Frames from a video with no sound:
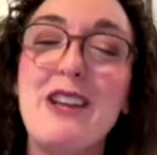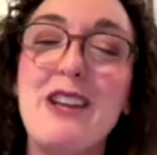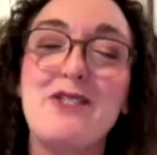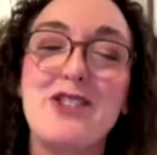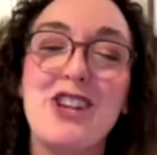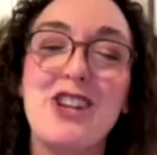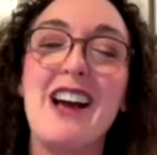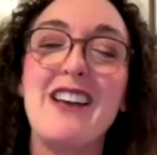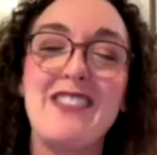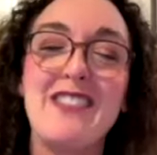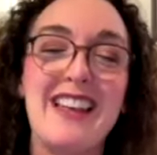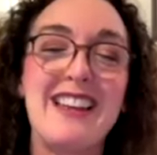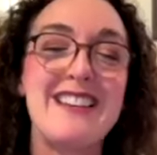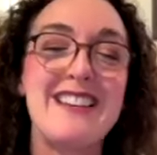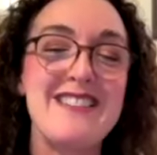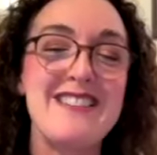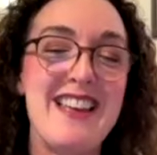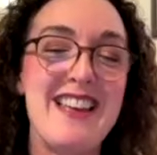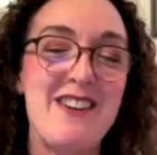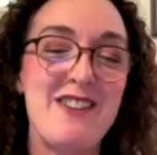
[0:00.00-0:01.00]
you've tied that
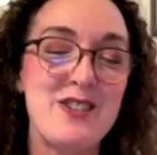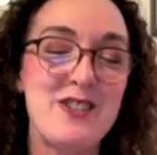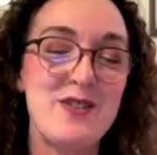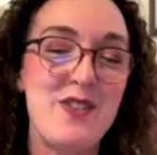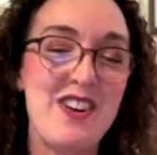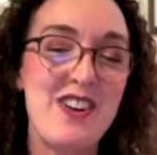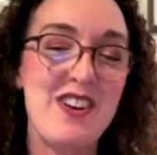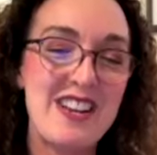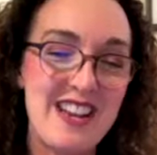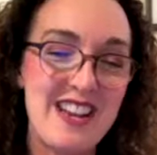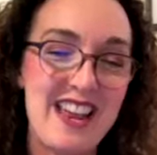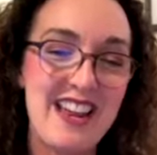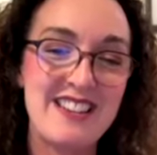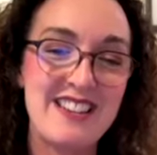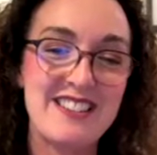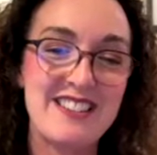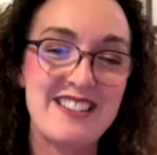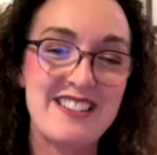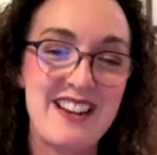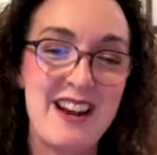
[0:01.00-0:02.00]
in there. It's very neat,
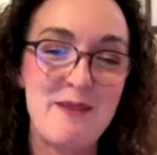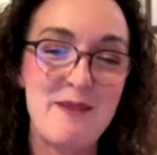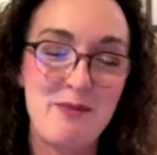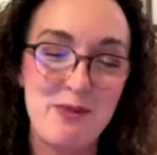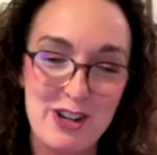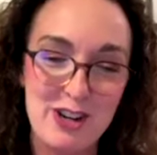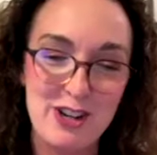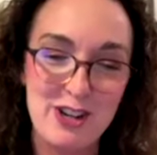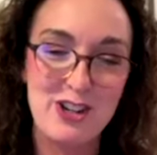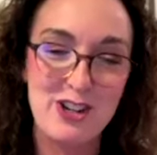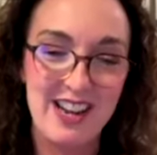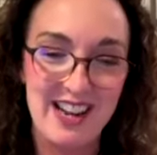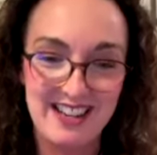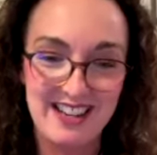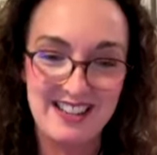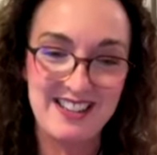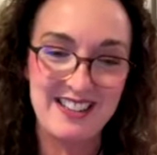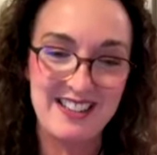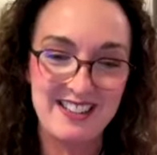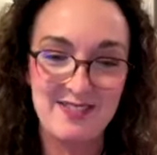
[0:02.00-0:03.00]
and I
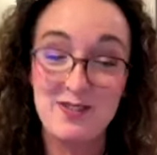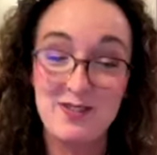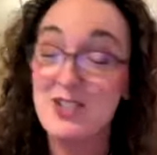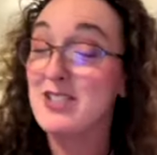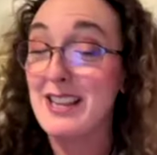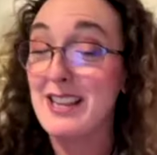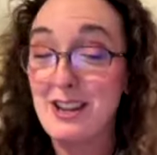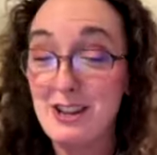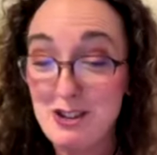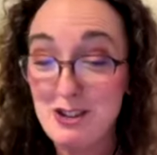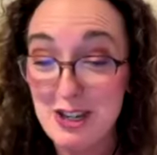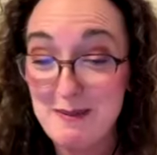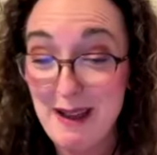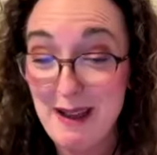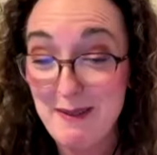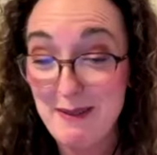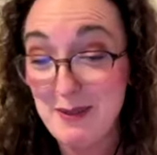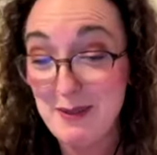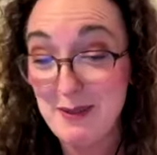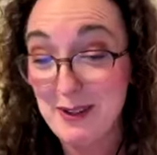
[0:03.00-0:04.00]
appreciate the synergy.
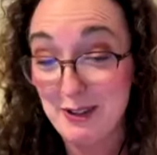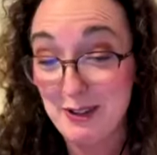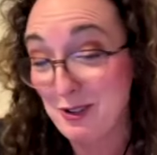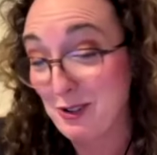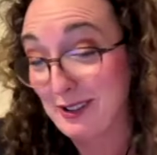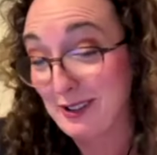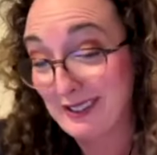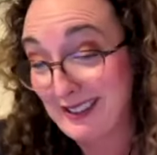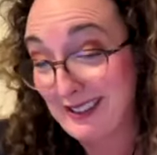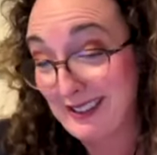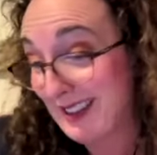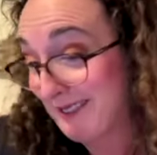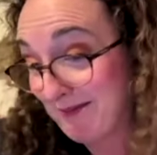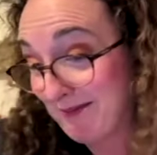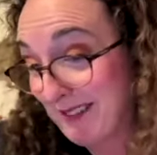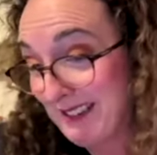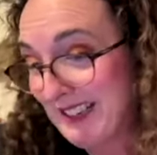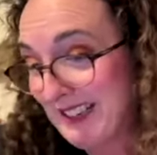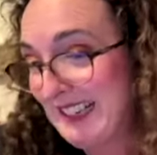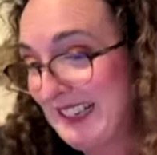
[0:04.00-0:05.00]
Maybe we could call it that.
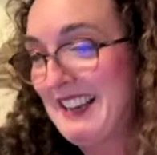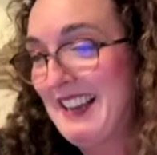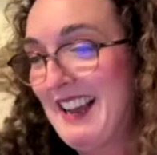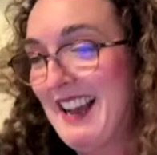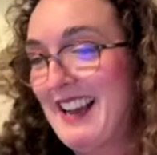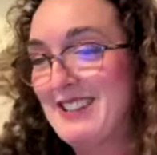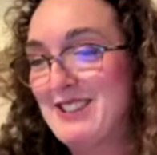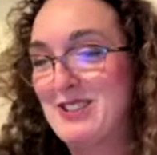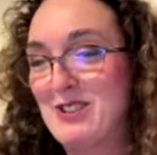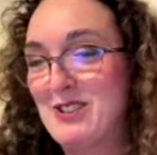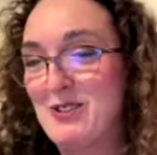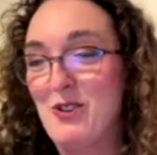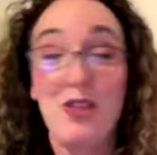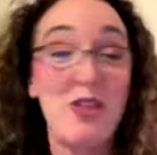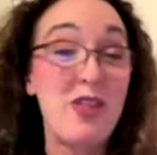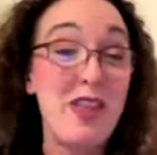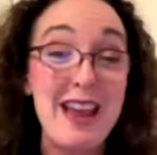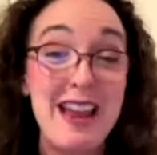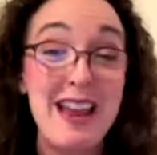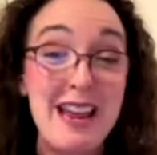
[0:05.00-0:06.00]
Or okay. a
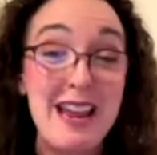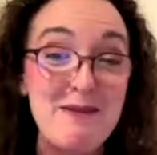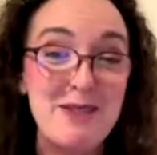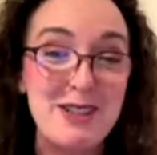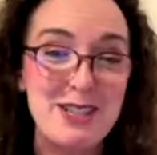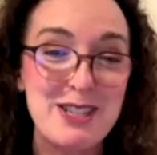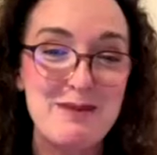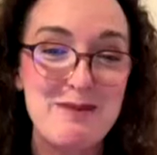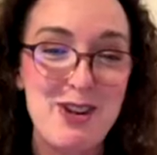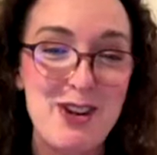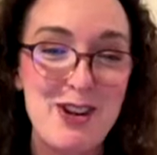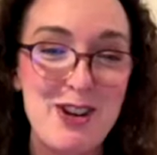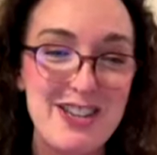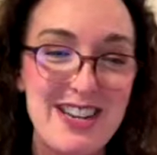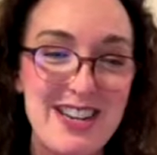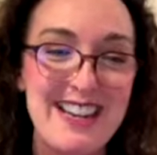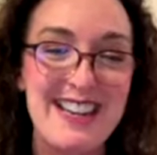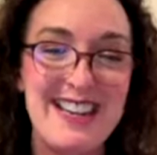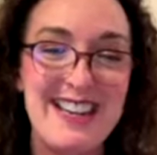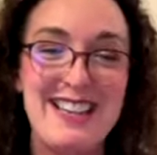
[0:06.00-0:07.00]
theme that's
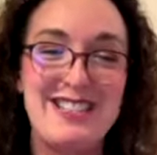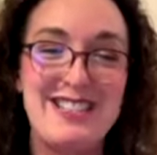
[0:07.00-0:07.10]
emerging.